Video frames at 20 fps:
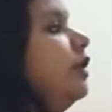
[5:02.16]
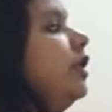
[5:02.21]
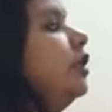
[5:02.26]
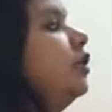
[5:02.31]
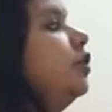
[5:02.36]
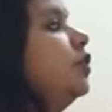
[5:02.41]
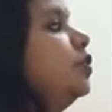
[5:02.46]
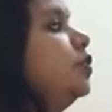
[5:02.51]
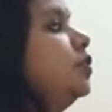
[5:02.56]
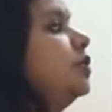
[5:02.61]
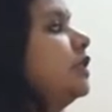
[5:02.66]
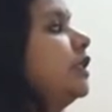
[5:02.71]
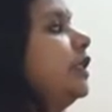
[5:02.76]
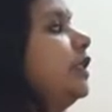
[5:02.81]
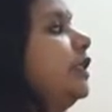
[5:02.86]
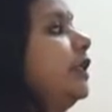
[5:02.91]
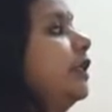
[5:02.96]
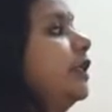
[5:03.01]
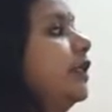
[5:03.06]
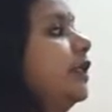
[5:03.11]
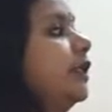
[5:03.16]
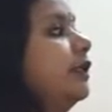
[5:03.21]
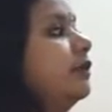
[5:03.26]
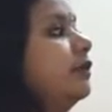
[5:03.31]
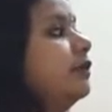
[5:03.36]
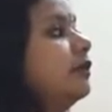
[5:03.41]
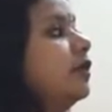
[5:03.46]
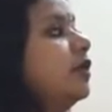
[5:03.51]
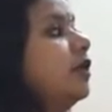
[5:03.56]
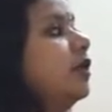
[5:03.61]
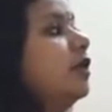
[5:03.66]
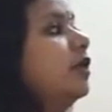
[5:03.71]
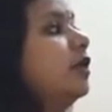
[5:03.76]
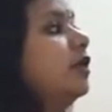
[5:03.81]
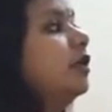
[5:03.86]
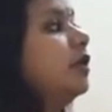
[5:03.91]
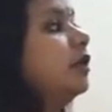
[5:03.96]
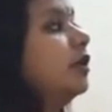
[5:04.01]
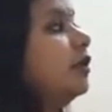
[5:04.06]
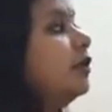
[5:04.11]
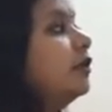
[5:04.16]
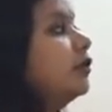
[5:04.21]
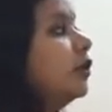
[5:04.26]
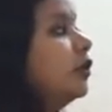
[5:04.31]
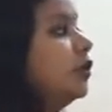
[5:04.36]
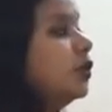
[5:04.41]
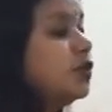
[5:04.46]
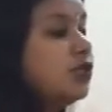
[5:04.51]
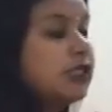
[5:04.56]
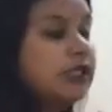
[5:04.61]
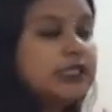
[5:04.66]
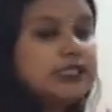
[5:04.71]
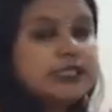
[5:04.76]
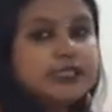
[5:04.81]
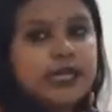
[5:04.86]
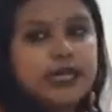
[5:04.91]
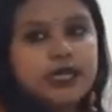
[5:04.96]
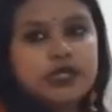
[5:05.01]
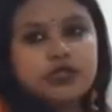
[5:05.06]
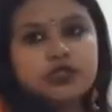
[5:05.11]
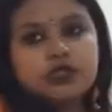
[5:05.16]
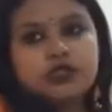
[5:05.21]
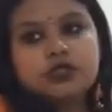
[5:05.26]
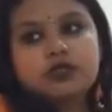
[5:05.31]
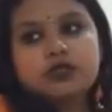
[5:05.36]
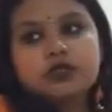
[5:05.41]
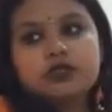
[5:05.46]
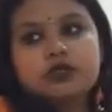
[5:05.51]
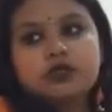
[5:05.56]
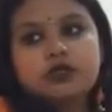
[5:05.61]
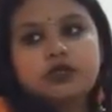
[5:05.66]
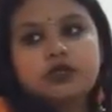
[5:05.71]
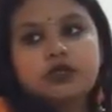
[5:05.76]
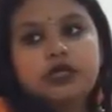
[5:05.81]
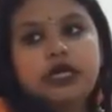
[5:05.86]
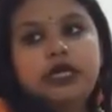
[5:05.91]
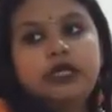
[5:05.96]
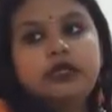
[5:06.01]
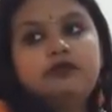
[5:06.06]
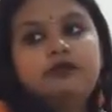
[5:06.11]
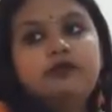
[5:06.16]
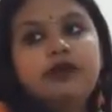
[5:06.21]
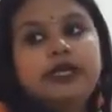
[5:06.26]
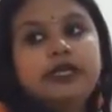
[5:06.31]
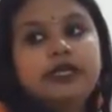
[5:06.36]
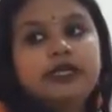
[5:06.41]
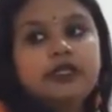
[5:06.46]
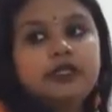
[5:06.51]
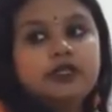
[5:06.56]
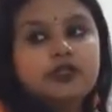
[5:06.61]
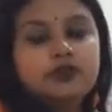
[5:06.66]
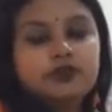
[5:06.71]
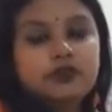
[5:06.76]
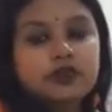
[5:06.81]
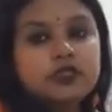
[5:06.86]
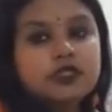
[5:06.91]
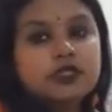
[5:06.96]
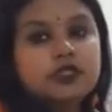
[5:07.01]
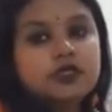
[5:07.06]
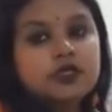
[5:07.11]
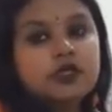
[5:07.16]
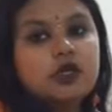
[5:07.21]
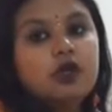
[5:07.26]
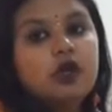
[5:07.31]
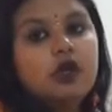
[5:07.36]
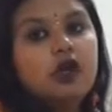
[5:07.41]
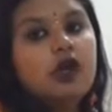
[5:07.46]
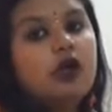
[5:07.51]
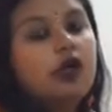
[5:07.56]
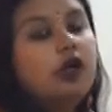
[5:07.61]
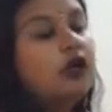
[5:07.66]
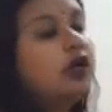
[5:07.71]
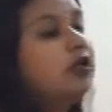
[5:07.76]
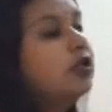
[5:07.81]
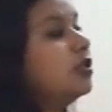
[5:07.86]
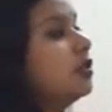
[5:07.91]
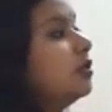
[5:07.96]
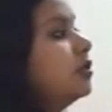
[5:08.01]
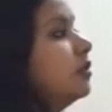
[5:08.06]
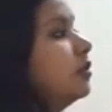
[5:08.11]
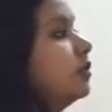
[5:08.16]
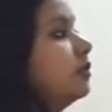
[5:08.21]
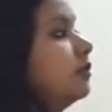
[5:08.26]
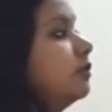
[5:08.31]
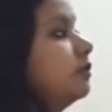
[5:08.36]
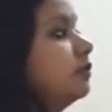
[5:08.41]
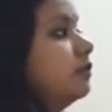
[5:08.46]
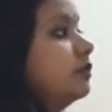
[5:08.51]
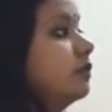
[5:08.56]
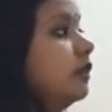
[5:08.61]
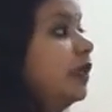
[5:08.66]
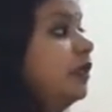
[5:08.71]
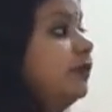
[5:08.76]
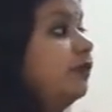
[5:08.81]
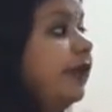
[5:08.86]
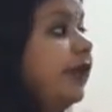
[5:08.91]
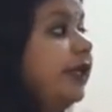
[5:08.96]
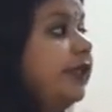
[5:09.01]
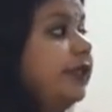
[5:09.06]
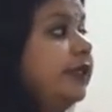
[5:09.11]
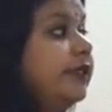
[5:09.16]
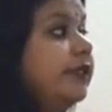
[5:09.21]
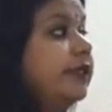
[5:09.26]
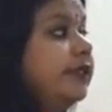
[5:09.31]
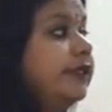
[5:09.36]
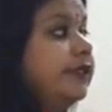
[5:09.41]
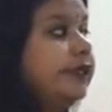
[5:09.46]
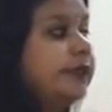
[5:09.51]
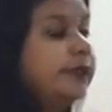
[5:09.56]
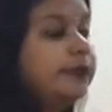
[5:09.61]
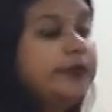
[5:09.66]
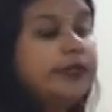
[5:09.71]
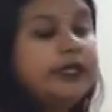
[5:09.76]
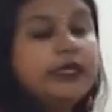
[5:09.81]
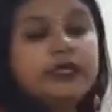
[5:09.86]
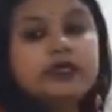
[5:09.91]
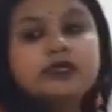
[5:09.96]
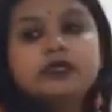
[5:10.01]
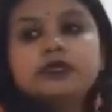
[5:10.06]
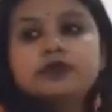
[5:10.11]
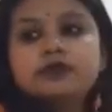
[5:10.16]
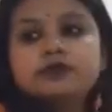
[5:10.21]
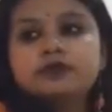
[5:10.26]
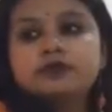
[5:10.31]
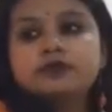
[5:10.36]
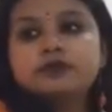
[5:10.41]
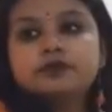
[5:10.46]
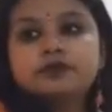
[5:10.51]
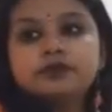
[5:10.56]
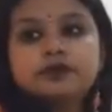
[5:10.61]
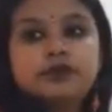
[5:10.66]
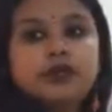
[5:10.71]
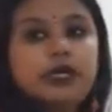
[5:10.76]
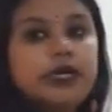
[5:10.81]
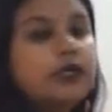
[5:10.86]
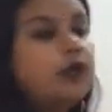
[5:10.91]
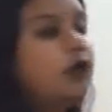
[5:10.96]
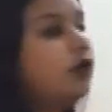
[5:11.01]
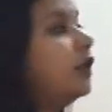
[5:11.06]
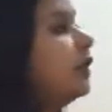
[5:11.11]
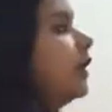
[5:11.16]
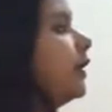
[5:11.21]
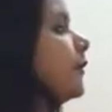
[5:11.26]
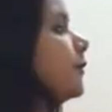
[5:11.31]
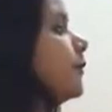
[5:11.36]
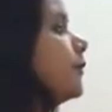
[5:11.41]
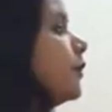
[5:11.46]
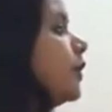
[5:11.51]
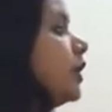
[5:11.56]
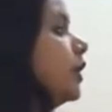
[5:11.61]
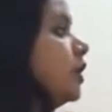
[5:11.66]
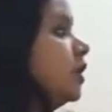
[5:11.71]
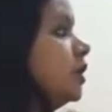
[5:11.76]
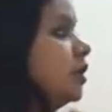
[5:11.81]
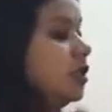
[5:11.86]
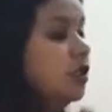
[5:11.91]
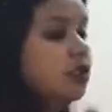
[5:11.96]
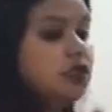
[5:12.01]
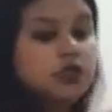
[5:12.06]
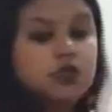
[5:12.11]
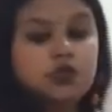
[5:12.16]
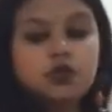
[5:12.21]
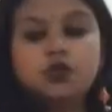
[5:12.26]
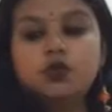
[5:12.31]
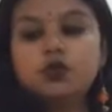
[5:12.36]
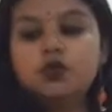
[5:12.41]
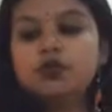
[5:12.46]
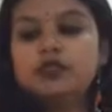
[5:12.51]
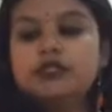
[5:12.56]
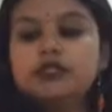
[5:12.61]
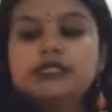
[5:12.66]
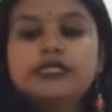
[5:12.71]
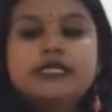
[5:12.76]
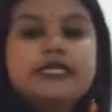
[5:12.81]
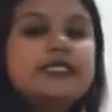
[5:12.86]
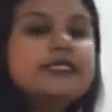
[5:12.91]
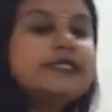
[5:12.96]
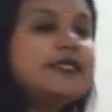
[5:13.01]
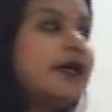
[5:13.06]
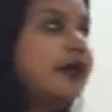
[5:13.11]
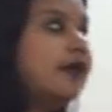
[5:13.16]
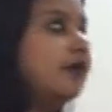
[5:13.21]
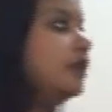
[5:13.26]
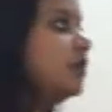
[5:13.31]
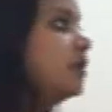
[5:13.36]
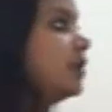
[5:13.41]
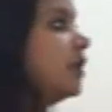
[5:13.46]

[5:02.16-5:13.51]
can use it in reducing the size, in finding the inverse, or in finding the determinant and all that. So these are the